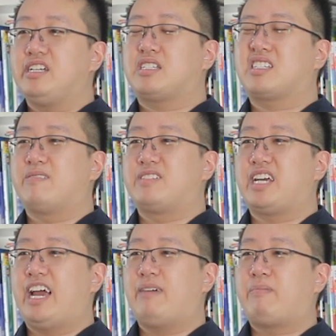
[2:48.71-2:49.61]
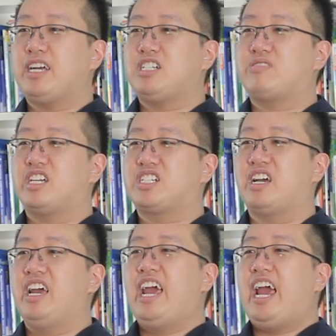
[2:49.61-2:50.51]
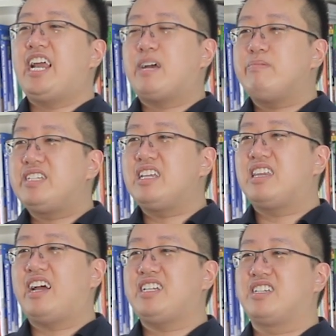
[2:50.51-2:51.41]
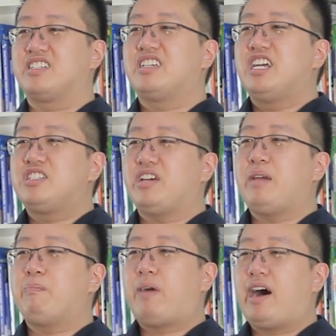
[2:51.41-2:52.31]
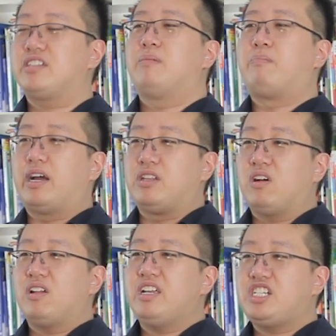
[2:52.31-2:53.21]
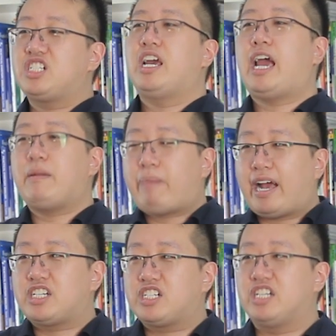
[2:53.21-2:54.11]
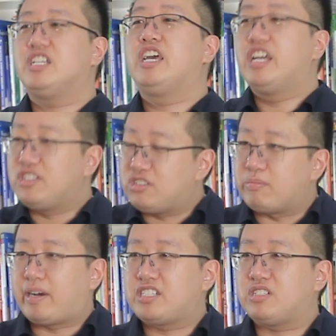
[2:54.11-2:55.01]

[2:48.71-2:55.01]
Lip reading: this subject at MindStretcher, and I'm delighted to impart my knowledge and passion to my